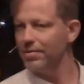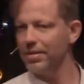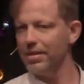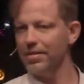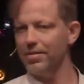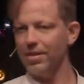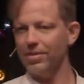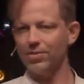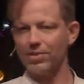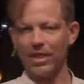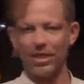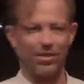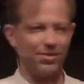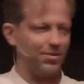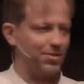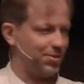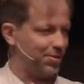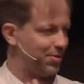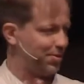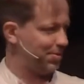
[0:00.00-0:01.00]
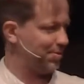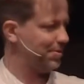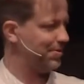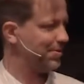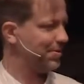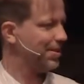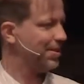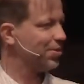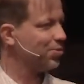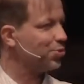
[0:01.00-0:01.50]
in the second
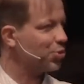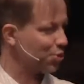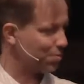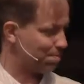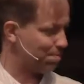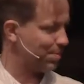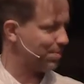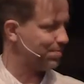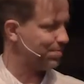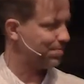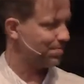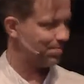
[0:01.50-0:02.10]
group.